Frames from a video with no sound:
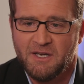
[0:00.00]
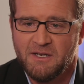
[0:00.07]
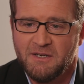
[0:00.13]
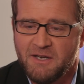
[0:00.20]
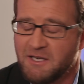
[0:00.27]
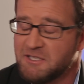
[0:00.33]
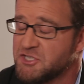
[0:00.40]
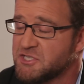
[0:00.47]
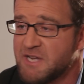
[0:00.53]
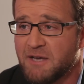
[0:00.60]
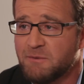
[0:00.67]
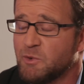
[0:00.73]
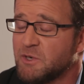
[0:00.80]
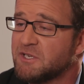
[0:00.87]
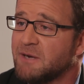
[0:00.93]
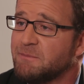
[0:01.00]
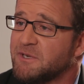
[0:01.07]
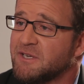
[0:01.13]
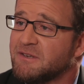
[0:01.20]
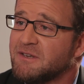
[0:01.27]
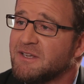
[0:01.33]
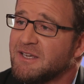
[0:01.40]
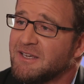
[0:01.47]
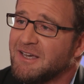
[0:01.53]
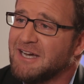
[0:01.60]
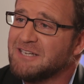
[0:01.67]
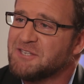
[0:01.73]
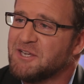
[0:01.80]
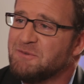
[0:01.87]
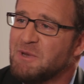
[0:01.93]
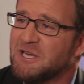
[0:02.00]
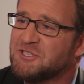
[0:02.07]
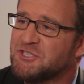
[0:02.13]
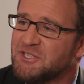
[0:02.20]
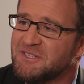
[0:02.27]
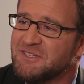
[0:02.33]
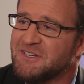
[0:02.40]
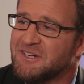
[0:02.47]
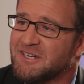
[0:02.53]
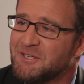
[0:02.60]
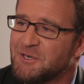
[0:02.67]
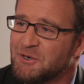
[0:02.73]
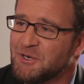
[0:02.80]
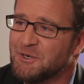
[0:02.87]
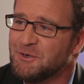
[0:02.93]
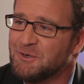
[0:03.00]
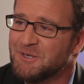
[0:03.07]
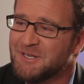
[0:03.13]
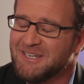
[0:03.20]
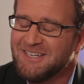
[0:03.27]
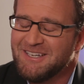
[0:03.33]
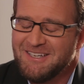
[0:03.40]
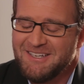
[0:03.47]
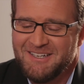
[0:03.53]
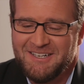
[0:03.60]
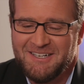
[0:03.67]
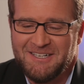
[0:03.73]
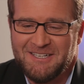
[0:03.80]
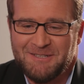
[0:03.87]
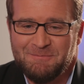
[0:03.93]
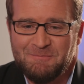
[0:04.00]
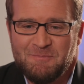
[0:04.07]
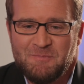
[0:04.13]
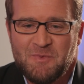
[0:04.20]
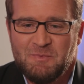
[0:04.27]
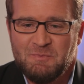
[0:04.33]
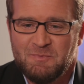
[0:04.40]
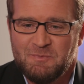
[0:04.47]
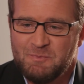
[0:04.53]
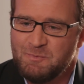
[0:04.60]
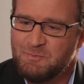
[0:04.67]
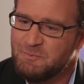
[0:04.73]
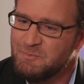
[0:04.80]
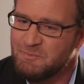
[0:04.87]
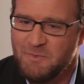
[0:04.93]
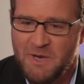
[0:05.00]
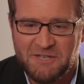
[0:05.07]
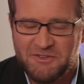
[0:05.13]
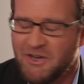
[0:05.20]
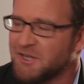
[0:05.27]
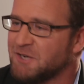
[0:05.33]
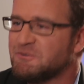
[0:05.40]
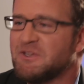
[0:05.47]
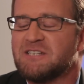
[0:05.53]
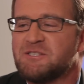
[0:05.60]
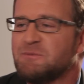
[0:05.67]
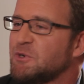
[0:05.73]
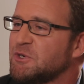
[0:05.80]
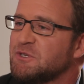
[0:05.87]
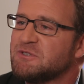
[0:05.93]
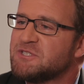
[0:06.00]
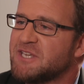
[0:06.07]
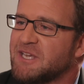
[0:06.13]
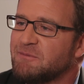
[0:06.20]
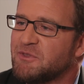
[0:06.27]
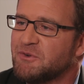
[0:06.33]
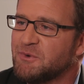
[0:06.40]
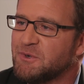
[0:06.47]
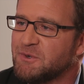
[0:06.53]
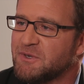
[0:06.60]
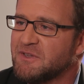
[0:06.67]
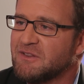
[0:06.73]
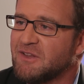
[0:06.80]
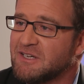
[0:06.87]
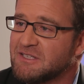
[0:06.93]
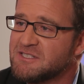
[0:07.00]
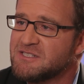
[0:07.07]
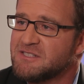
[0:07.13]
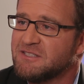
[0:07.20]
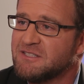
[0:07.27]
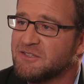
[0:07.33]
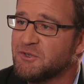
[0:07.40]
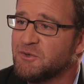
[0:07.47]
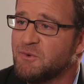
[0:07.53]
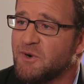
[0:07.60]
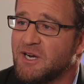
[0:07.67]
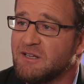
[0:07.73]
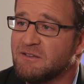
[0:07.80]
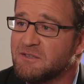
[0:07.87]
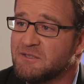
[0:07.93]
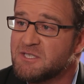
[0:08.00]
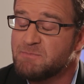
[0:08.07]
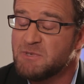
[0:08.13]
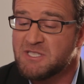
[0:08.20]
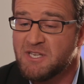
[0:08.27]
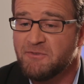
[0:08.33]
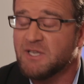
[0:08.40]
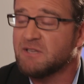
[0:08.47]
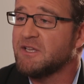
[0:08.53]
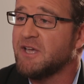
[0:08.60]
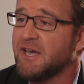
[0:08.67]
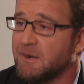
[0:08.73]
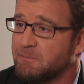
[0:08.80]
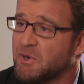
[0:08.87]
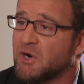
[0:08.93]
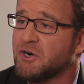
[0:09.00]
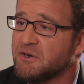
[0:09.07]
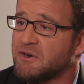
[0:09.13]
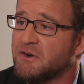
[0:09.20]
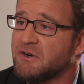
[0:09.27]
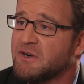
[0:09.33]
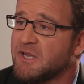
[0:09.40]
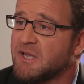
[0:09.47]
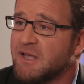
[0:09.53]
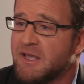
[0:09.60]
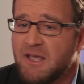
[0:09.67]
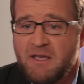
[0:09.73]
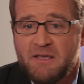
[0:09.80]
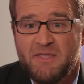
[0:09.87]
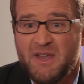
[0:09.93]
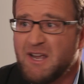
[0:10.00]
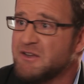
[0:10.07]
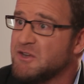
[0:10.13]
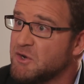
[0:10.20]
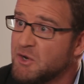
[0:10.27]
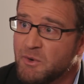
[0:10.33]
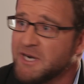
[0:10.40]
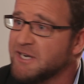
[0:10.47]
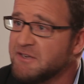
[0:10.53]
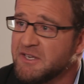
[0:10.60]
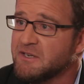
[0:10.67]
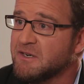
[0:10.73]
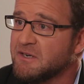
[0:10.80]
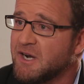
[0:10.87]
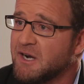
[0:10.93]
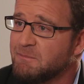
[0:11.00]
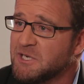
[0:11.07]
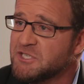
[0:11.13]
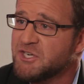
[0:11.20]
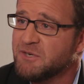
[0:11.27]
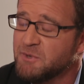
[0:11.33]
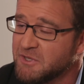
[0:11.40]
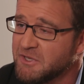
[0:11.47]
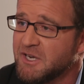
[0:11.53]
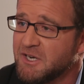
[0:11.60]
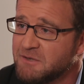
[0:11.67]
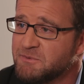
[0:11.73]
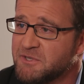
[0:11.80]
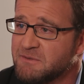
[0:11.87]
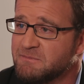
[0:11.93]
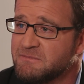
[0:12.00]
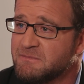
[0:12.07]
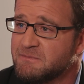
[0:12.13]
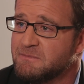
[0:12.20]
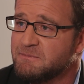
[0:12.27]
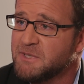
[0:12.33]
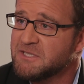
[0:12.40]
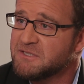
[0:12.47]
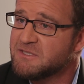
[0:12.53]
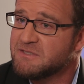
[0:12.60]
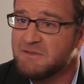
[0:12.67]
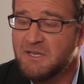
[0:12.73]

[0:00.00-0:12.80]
I just had one come in, as I'd mentioned earlier. A ton of testimonials came through in the last little while, and specifically I had a partner that I had no idea how much I really helped him. But